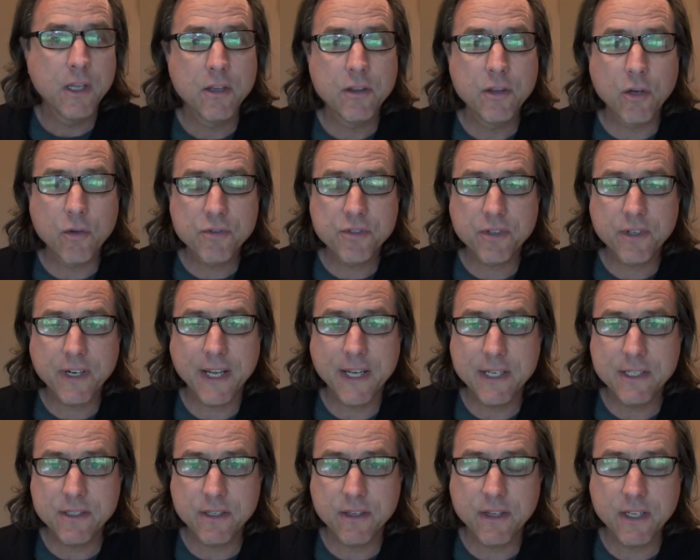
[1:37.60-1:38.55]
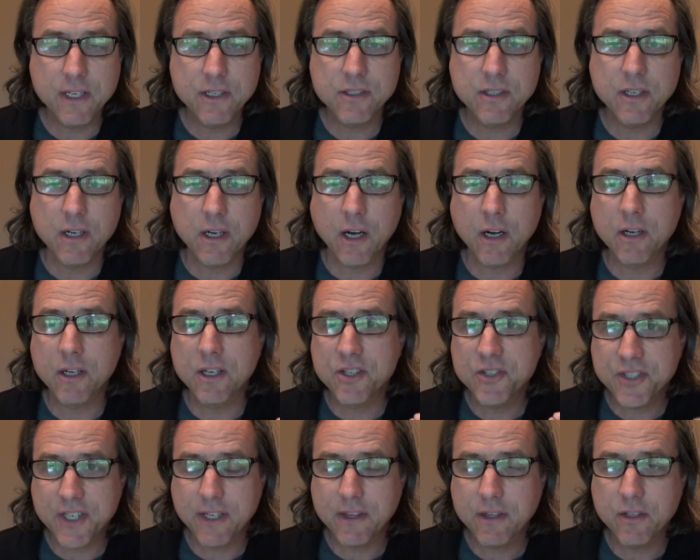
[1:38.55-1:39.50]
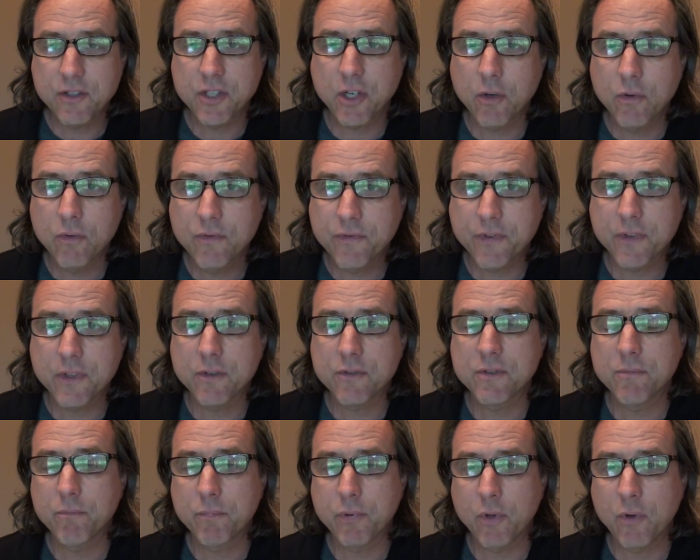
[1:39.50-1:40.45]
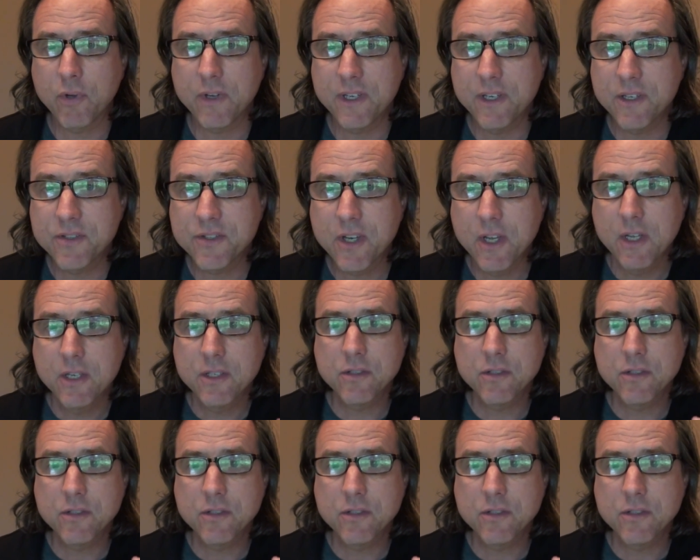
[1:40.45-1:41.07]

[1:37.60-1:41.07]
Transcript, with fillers: Those are kinds of things that are going to set the tone for those employees